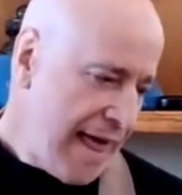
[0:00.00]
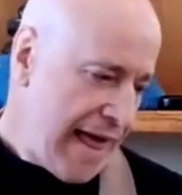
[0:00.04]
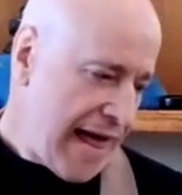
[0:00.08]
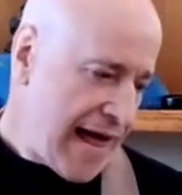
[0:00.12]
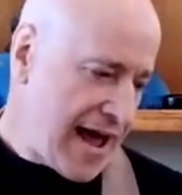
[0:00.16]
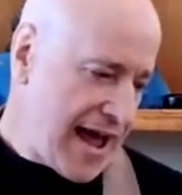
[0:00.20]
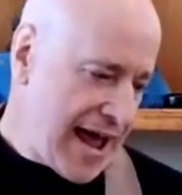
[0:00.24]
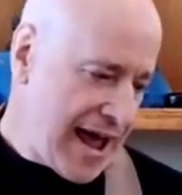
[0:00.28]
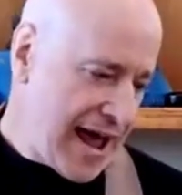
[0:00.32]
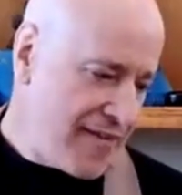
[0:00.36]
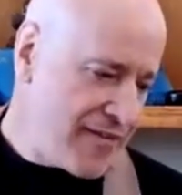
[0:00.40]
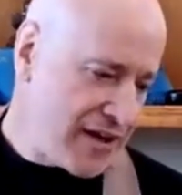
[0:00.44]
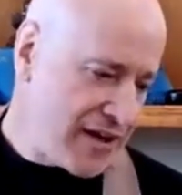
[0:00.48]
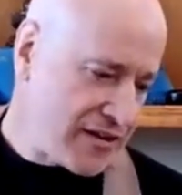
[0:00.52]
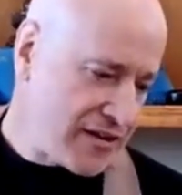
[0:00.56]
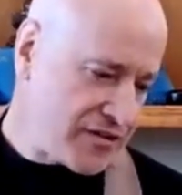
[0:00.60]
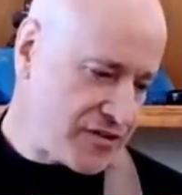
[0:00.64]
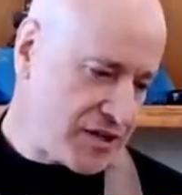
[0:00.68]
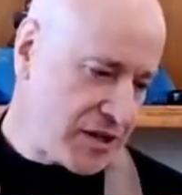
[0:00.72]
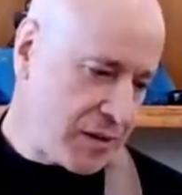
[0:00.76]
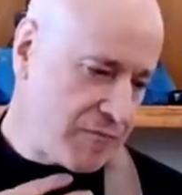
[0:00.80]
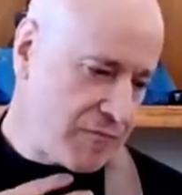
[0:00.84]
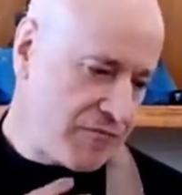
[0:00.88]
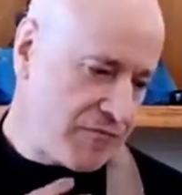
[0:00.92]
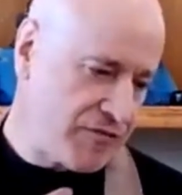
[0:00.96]
I had that
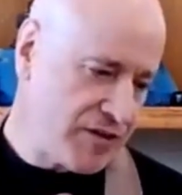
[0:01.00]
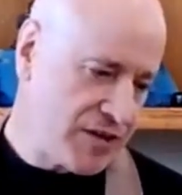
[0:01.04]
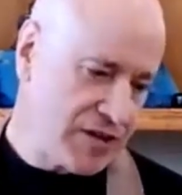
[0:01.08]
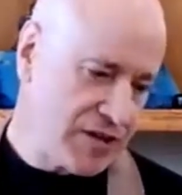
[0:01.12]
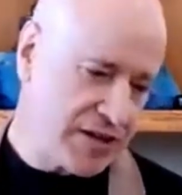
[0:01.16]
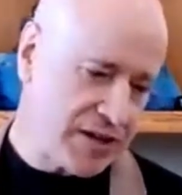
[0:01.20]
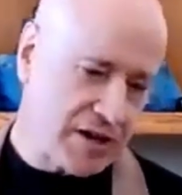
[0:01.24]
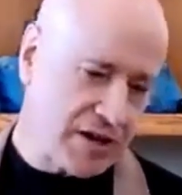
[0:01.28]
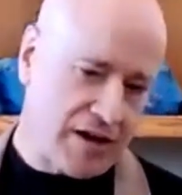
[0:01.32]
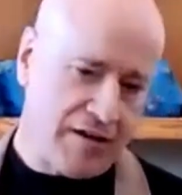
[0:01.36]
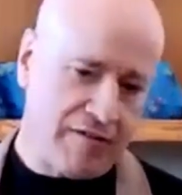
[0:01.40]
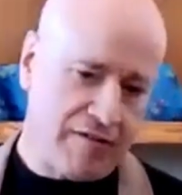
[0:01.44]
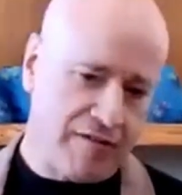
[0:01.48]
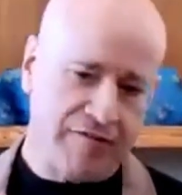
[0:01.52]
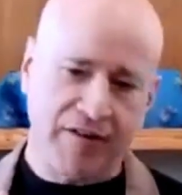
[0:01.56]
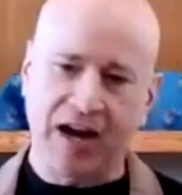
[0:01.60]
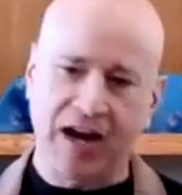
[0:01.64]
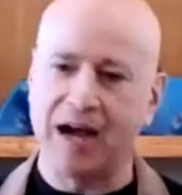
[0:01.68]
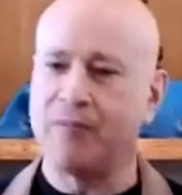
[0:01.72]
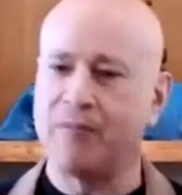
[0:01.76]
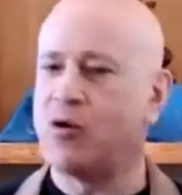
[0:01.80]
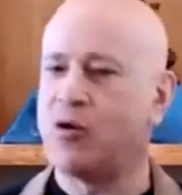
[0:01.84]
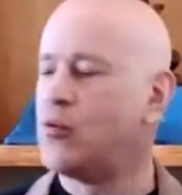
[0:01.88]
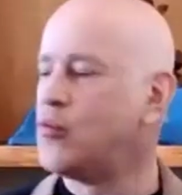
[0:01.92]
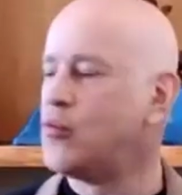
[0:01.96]
same feeling of
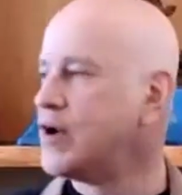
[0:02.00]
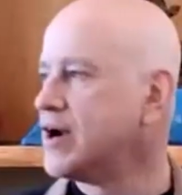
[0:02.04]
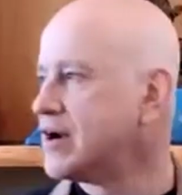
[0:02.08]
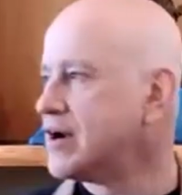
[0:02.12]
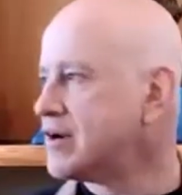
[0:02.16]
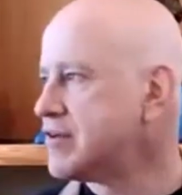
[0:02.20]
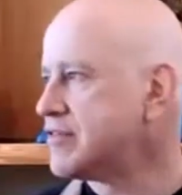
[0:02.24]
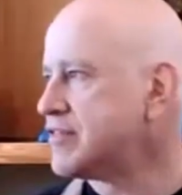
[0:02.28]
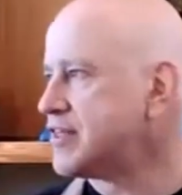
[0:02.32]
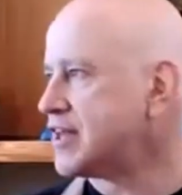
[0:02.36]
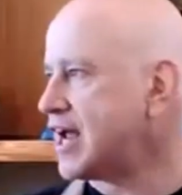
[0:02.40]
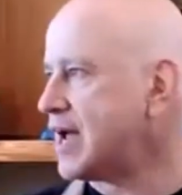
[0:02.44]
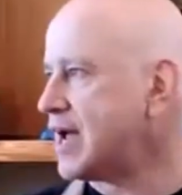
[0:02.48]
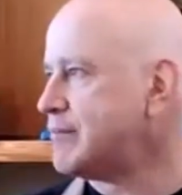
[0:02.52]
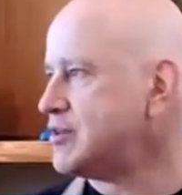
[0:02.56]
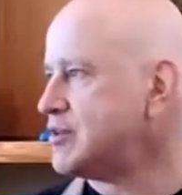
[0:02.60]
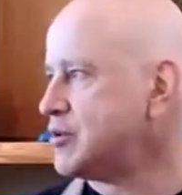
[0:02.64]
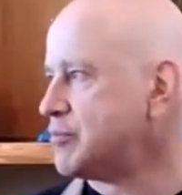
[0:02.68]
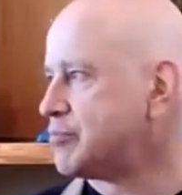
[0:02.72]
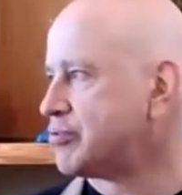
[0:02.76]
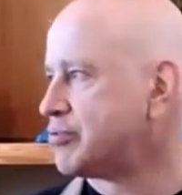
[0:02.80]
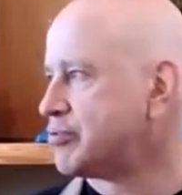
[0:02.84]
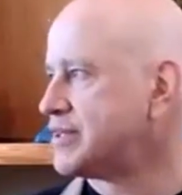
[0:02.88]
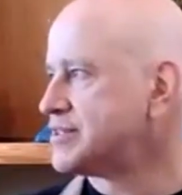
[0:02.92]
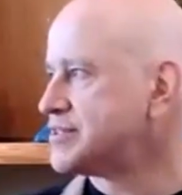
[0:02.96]
I'm aware that I'm in the
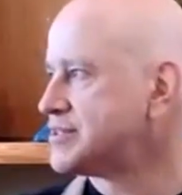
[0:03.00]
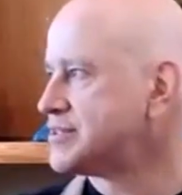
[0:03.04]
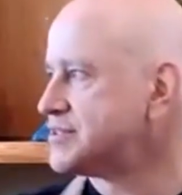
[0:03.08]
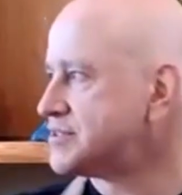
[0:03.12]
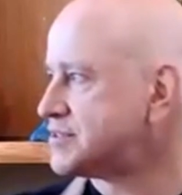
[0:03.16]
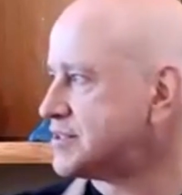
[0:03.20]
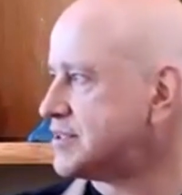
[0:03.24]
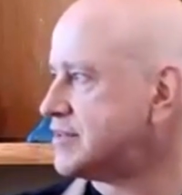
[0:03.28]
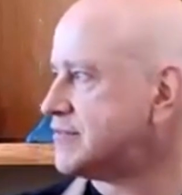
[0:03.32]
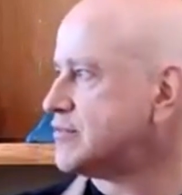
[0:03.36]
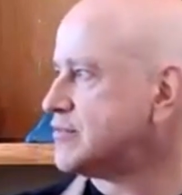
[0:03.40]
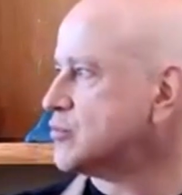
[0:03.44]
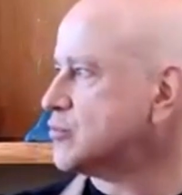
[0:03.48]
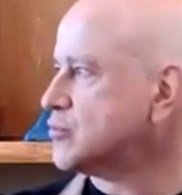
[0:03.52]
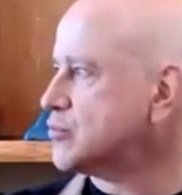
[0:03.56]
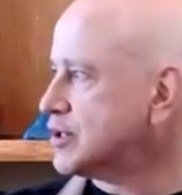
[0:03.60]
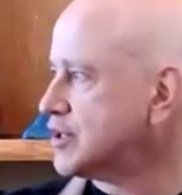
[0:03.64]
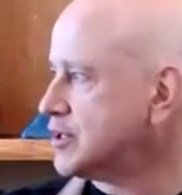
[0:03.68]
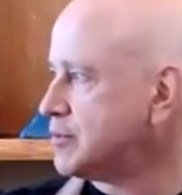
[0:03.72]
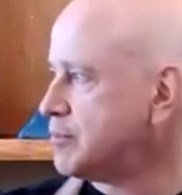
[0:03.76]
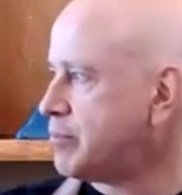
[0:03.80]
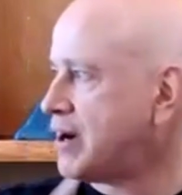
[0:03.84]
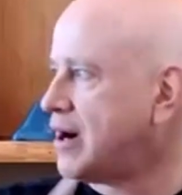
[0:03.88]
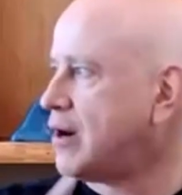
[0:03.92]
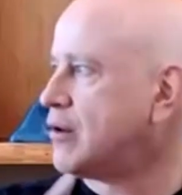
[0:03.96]
presence of a
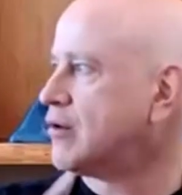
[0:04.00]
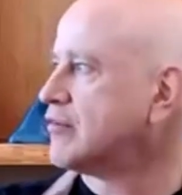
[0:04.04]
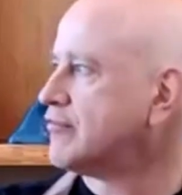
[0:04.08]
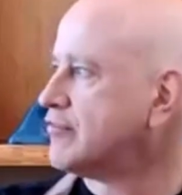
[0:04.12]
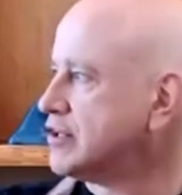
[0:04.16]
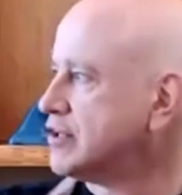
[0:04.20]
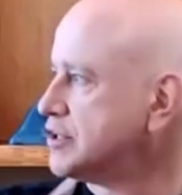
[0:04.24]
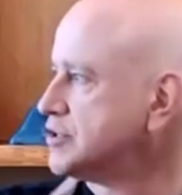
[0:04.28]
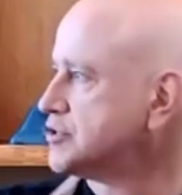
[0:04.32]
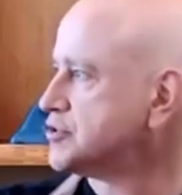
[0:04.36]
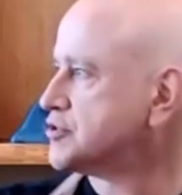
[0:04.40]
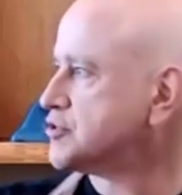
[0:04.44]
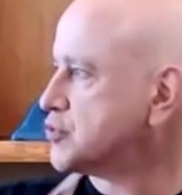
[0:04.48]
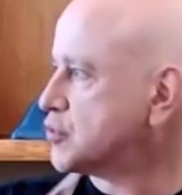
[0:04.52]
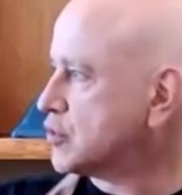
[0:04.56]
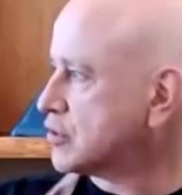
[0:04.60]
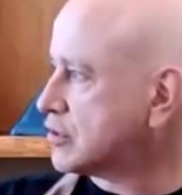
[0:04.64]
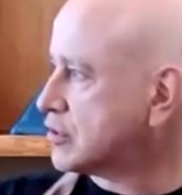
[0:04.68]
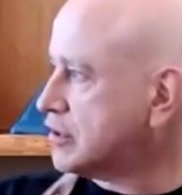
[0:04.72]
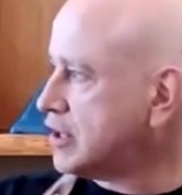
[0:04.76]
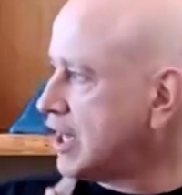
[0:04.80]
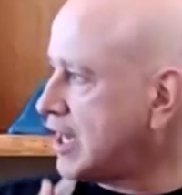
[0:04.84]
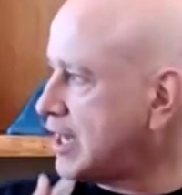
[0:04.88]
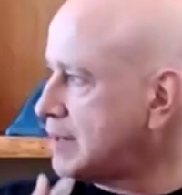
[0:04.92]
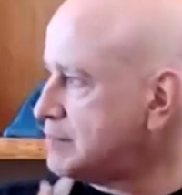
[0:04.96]
really powerful
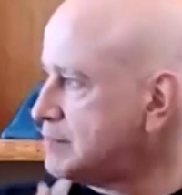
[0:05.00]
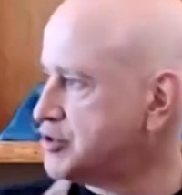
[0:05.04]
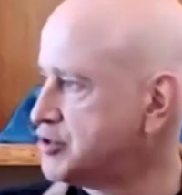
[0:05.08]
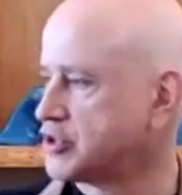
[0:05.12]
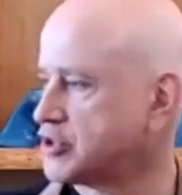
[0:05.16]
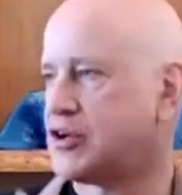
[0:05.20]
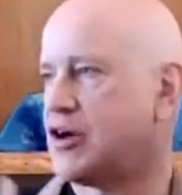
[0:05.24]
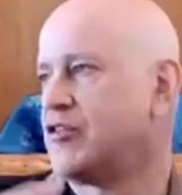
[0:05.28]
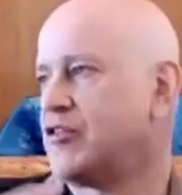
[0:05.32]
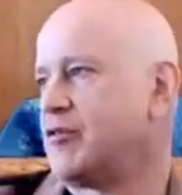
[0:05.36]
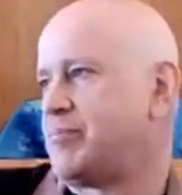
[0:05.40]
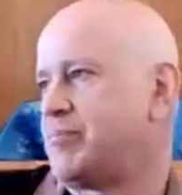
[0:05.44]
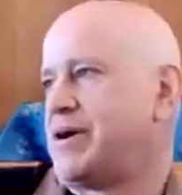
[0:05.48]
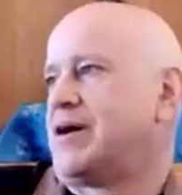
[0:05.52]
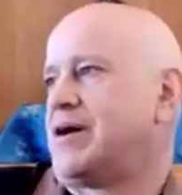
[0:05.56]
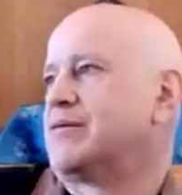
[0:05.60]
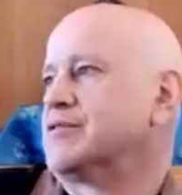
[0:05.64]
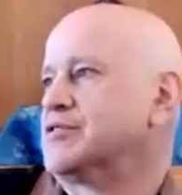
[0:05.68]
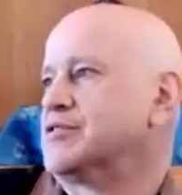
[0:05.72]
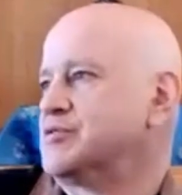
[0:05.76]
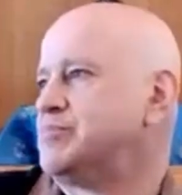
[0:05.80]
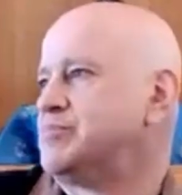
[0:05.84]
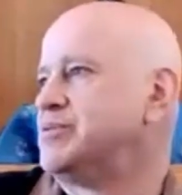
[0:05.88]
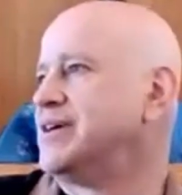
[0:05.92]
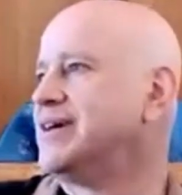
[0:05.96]
historical object. All the power
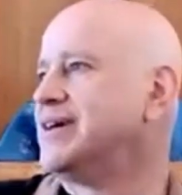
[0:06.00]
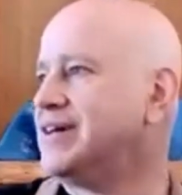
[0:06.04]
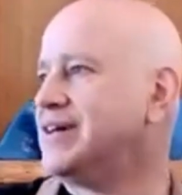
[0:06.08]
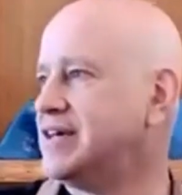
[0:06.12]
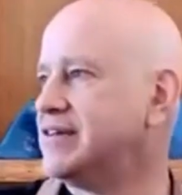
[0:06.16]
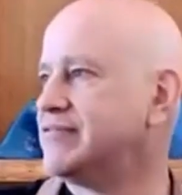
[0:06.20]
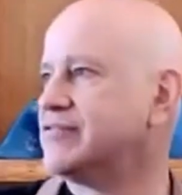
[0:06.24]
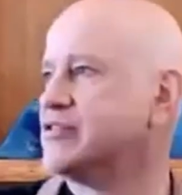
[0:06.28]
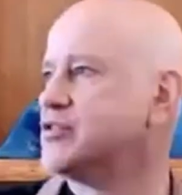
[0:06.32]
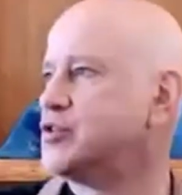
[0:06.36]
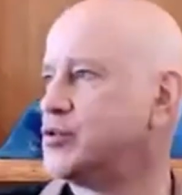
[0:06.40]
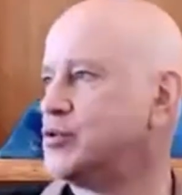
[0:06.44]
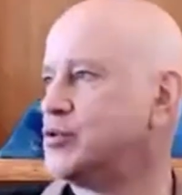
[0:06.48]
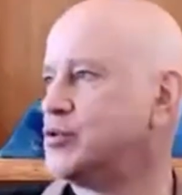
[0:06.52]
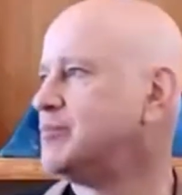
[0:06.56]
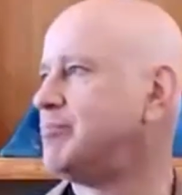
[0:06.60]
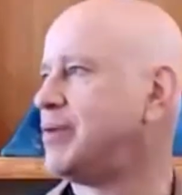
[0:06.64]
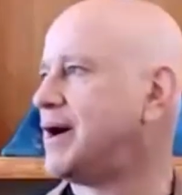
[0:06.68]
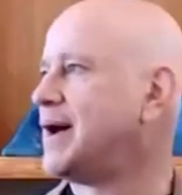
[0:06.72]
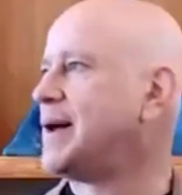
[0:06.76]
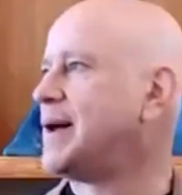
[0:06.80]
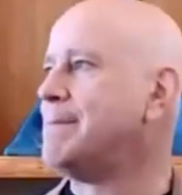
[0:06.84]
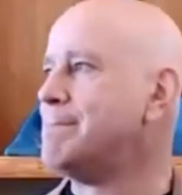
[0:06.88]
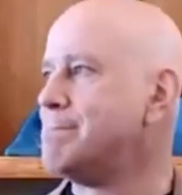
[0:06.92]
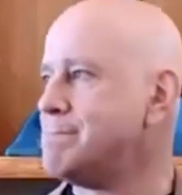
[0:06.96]
is being given to it
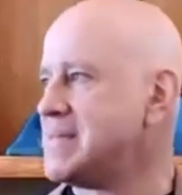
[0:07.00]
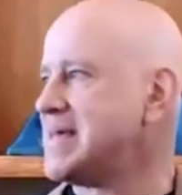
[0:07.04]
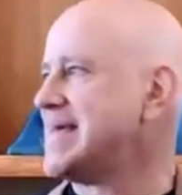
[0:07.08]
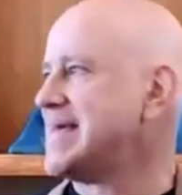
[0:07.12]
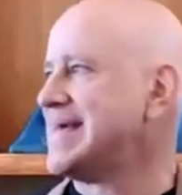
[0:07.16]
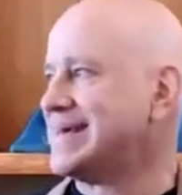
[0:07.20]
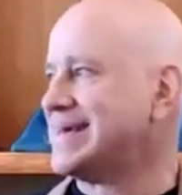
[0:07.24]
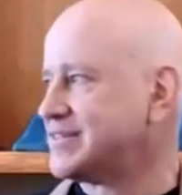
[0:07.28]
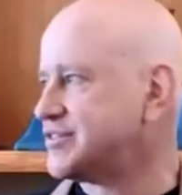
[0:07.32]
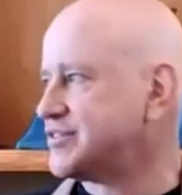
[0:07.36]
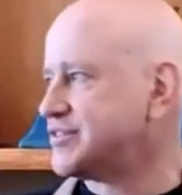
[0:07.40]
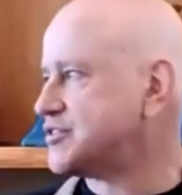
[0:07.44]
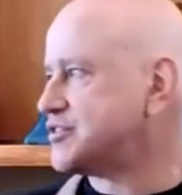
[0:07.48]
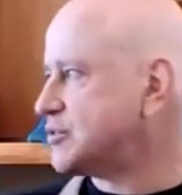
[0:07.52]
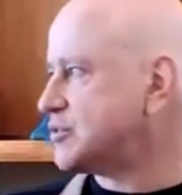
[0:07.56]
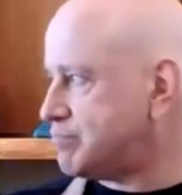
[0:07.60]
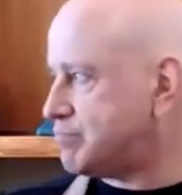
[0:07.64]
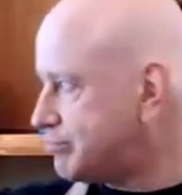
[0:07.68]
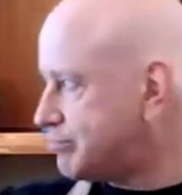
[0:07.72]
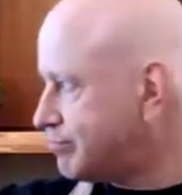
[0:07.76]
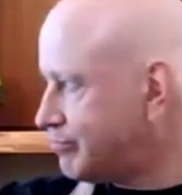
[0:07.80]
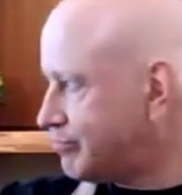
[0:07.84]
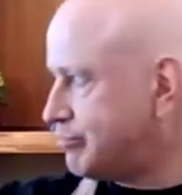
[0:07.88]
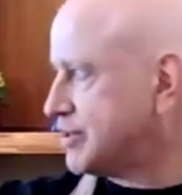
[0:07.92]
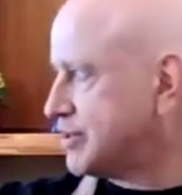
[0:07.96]
by me. It's just a
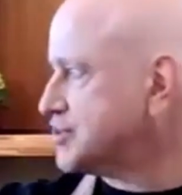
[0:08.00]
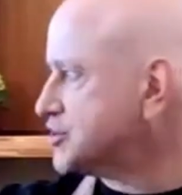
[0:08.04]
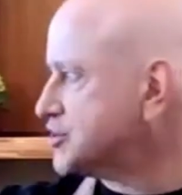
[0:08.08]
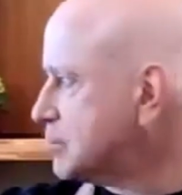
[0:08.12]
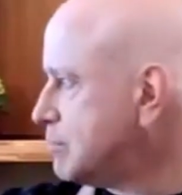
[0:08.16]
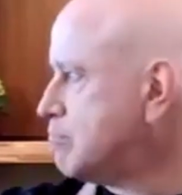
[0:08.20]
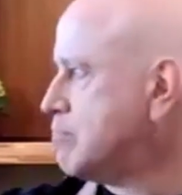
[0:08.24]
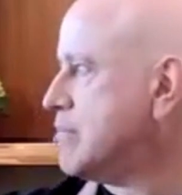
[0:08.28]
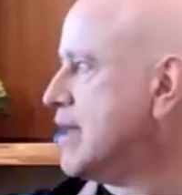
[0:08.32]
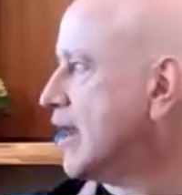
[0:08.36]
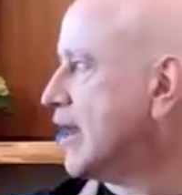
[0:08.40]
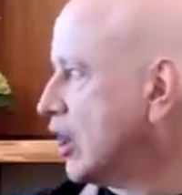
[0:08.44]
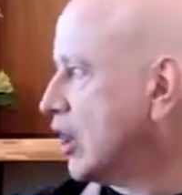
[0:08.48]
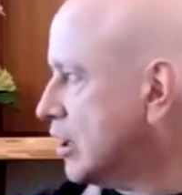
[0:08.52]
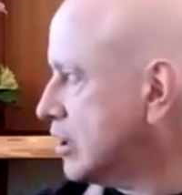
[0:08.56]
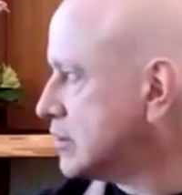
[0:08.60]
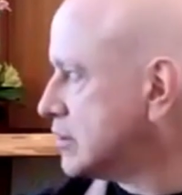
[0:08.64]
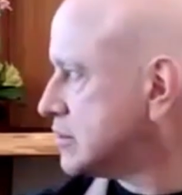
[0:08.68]
bunch of metal.